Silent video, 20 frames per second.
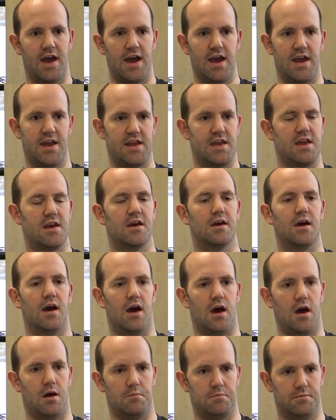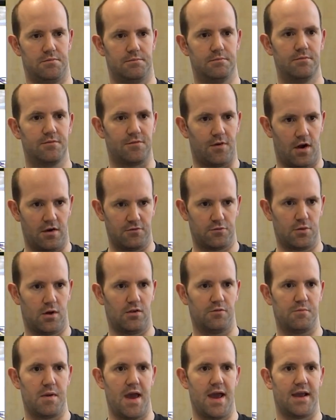a um,
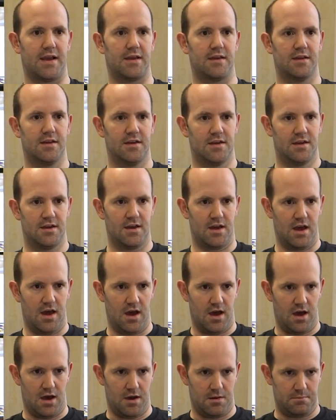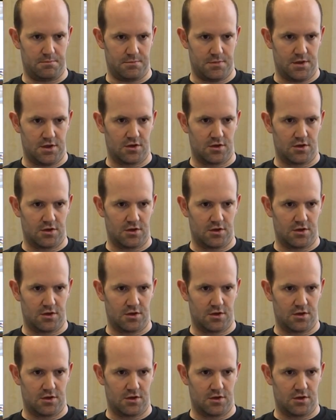512 meg um,